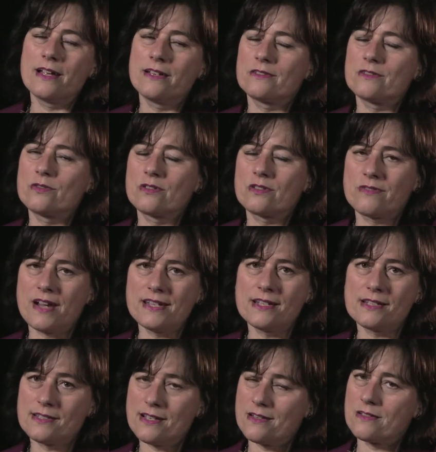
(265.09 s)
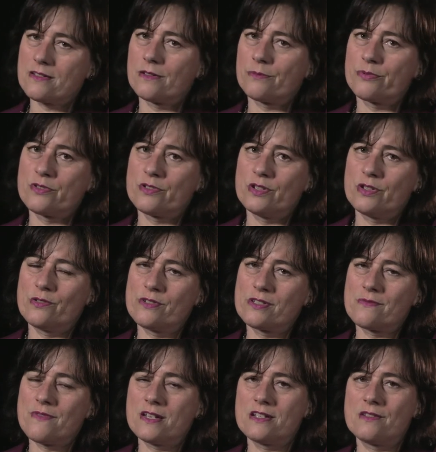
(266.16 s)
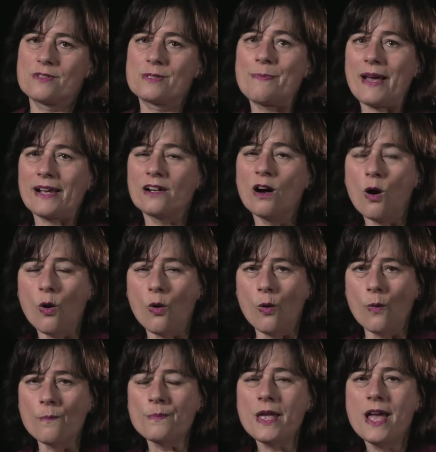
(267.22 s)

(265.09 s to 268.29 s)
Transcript: to a great extent, produced when she was back home,